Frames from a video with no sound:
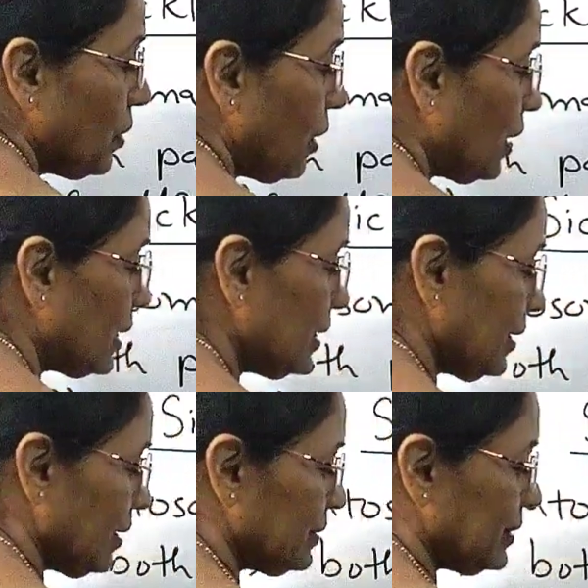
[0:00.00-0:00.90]
Or
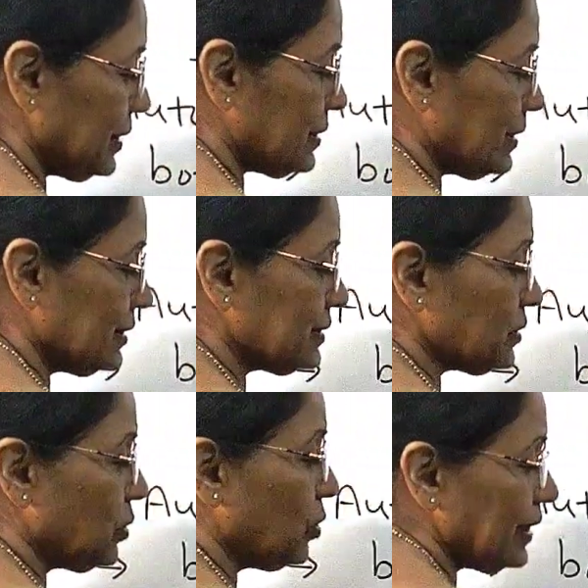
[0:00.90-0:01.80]
it
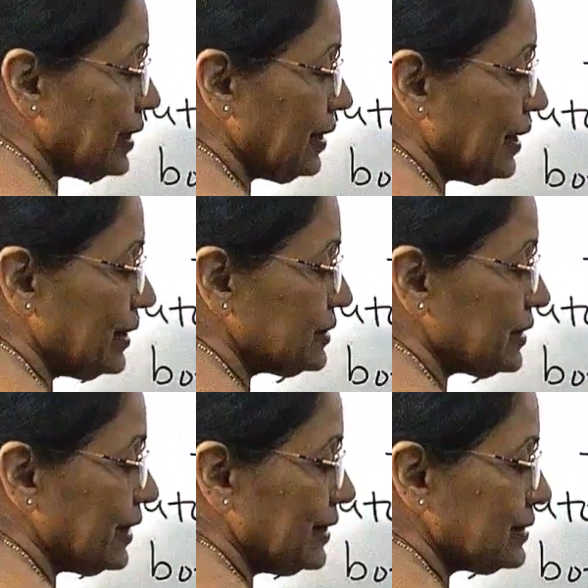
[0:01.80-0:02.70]
is
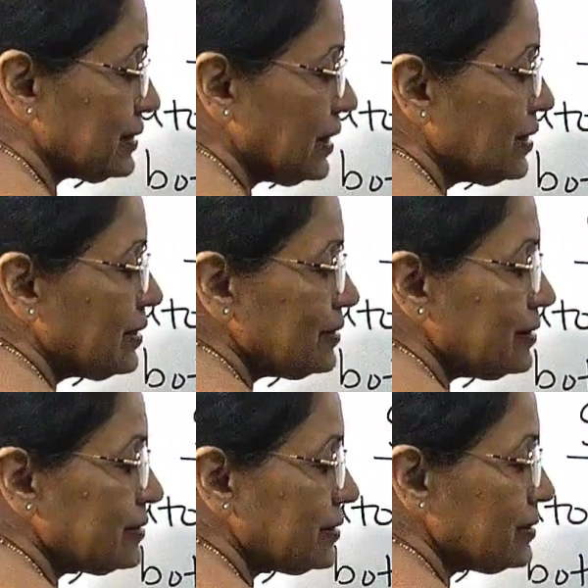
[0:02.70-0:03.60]
AHS.
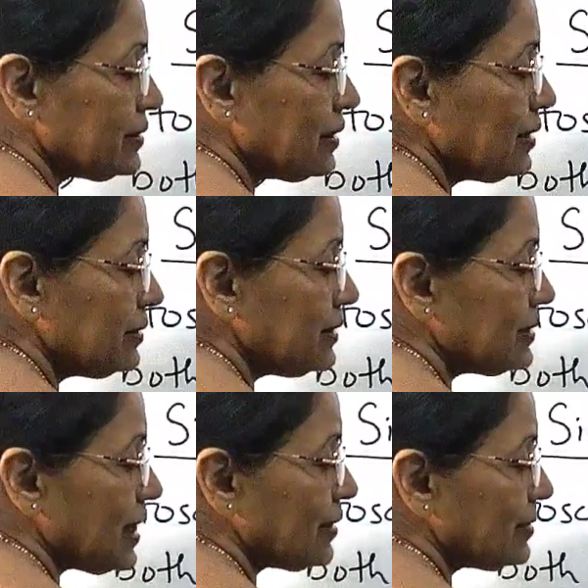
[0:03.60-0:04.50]

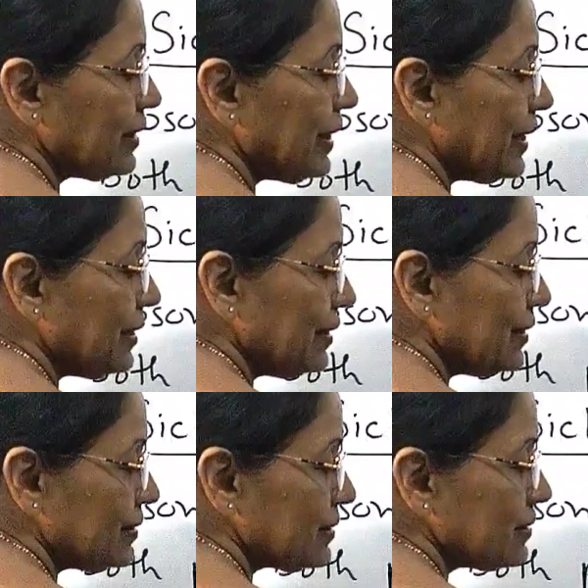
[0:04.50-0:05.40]
These are the
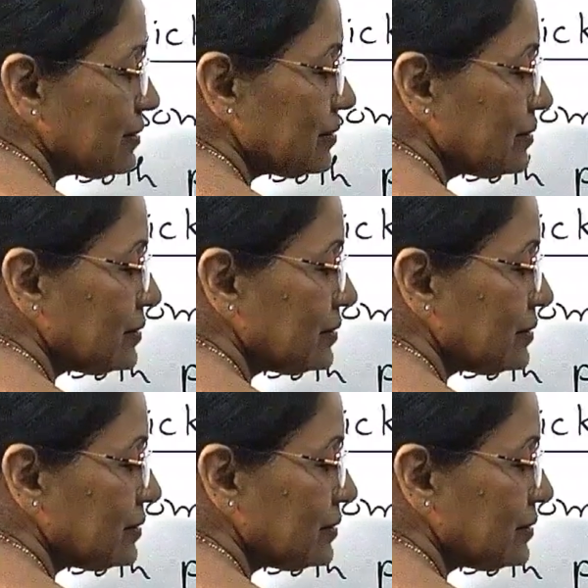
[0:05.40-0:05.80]
carriers.